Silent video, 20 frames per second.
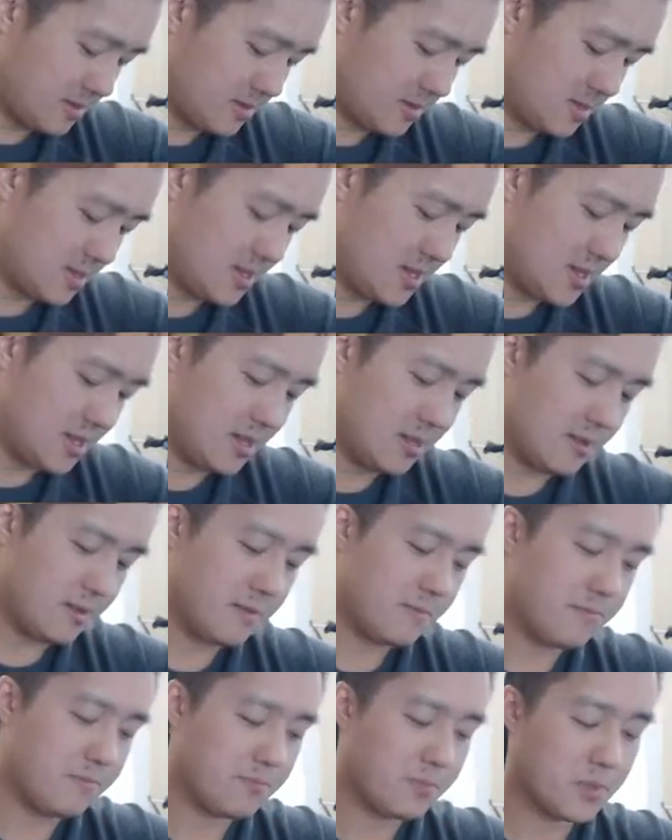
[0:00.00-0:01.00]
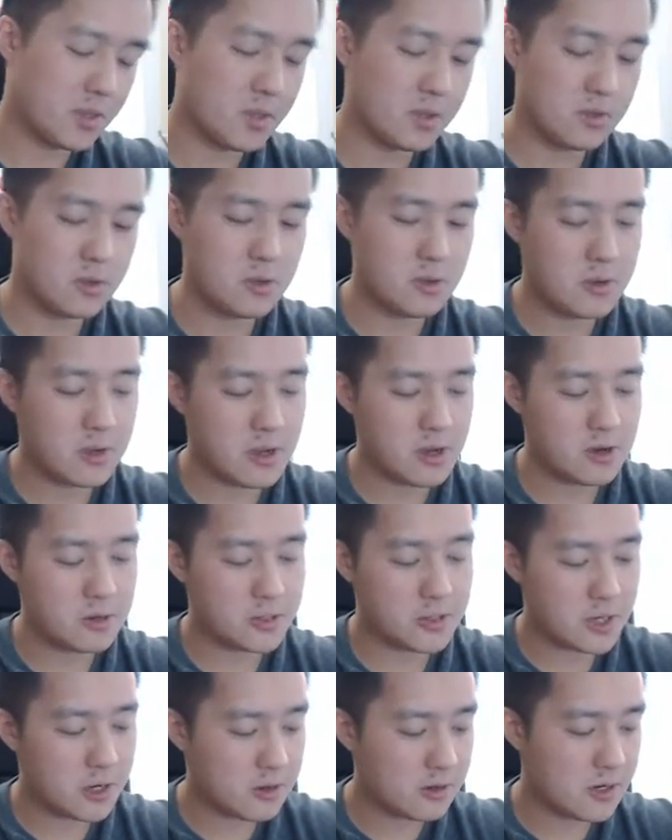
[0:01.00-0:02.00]
the Yu-Gi-Oh
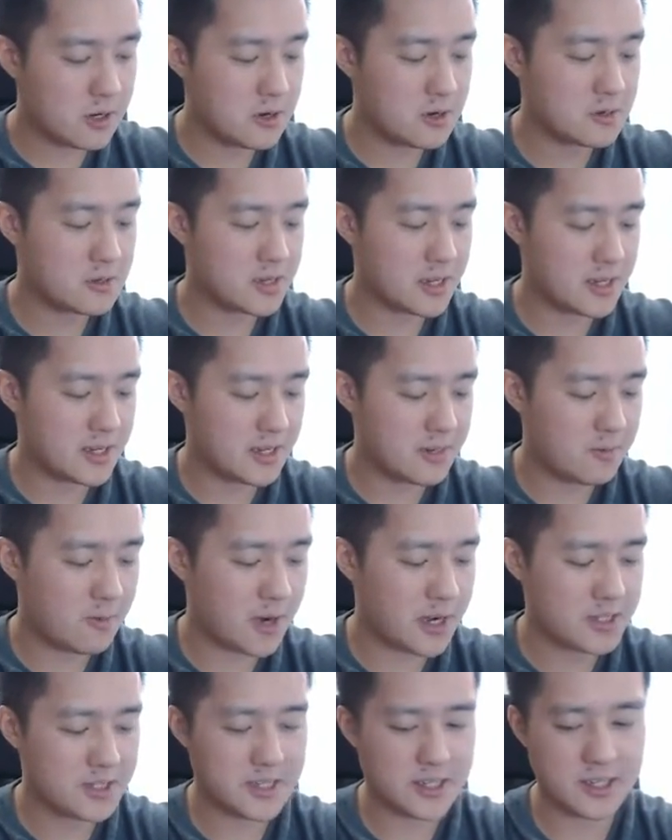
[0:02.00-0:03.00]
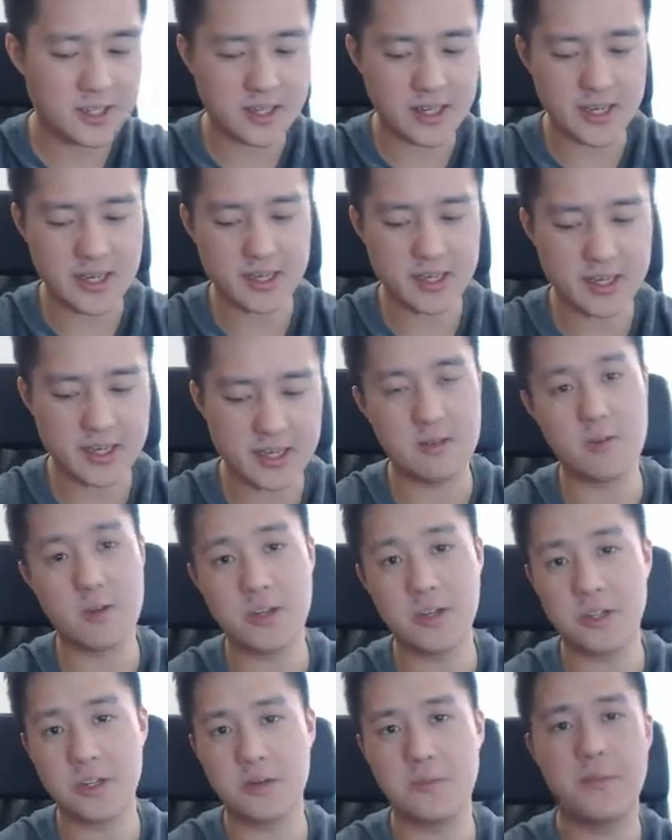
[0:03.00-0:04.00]
show goes, I did watch it, like the
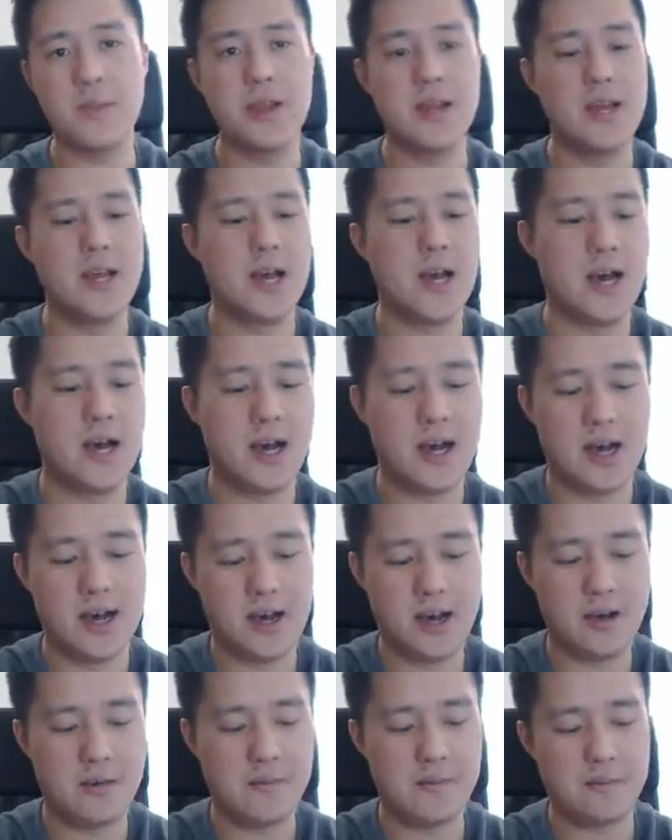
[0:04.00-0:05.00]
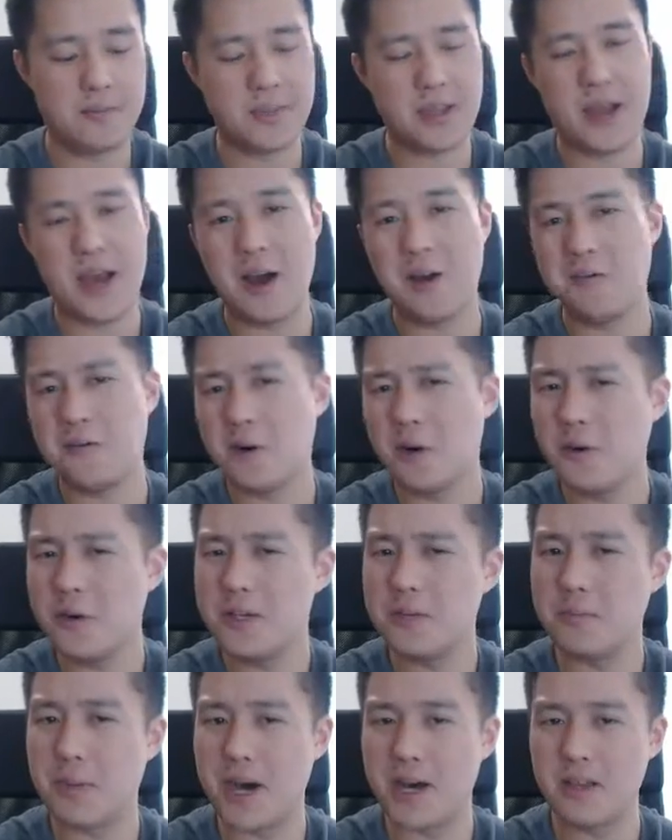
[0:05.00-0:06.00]
original. Um, however, it
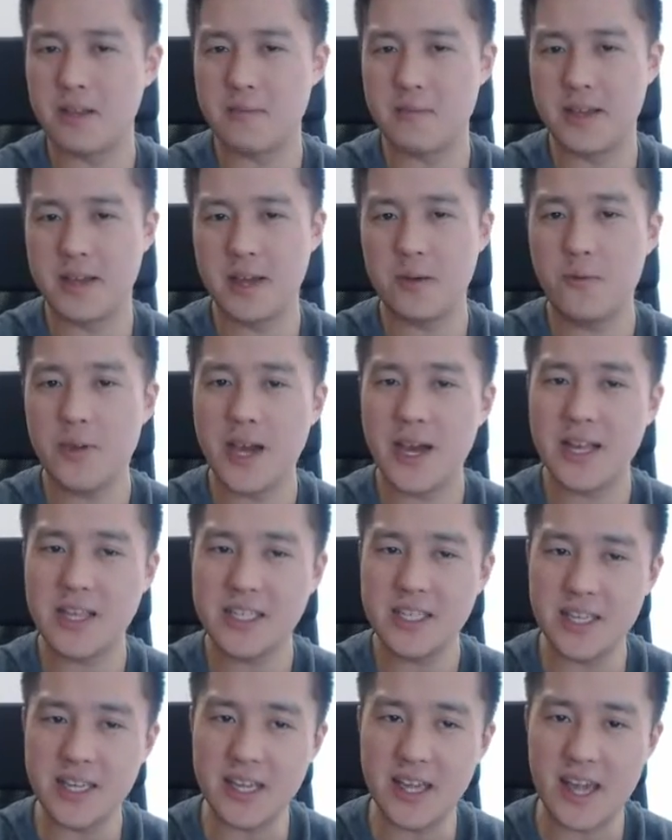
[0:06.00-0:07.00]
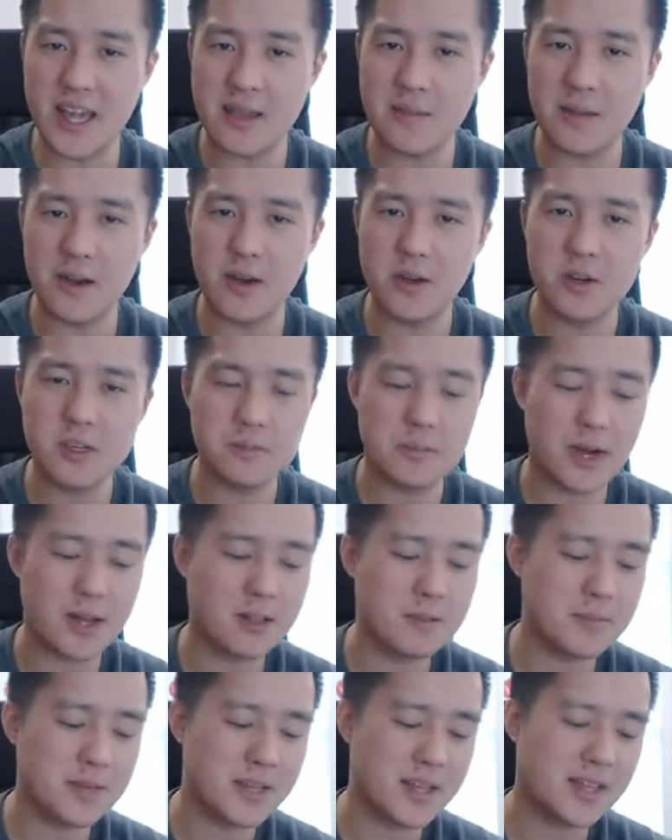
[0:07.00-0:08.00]
always bothered me. Then we got into the game, and it always
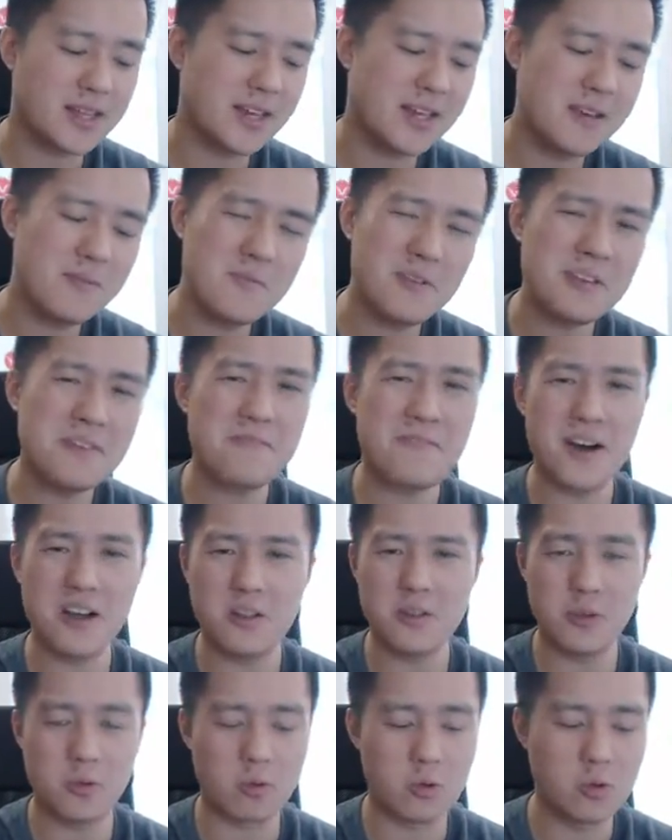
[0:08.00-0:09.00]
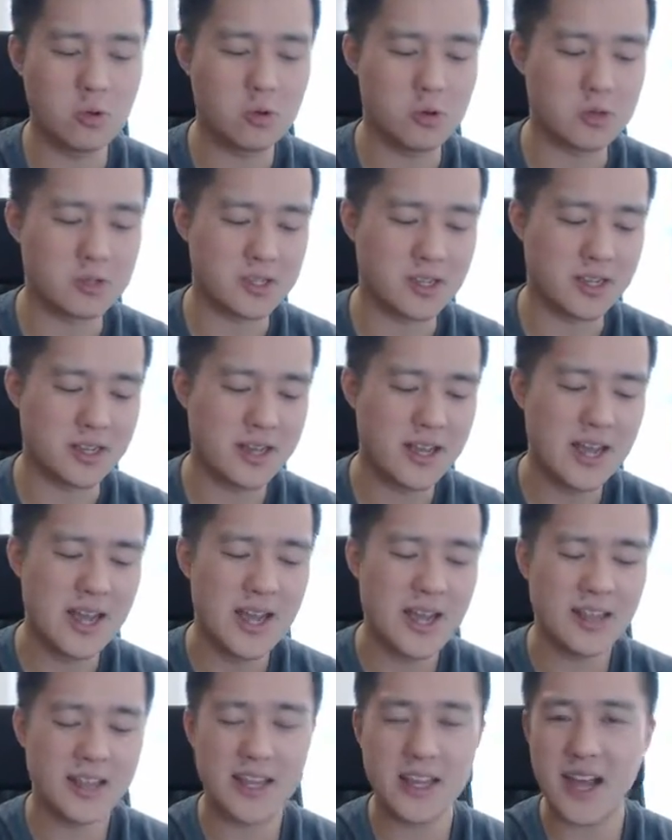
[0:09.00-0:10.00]
bothered me that they didn't really follow the rules, and
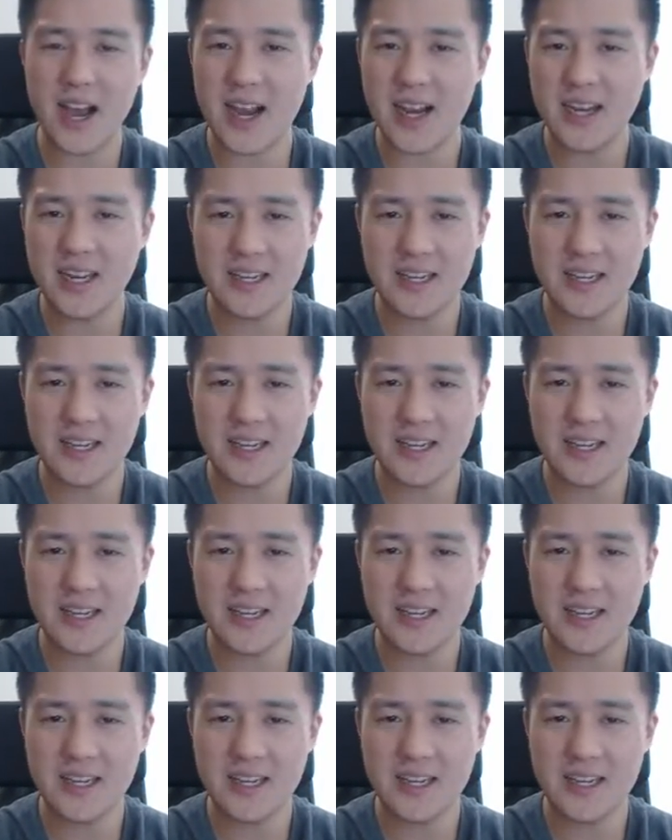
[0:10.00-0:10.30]
they kind of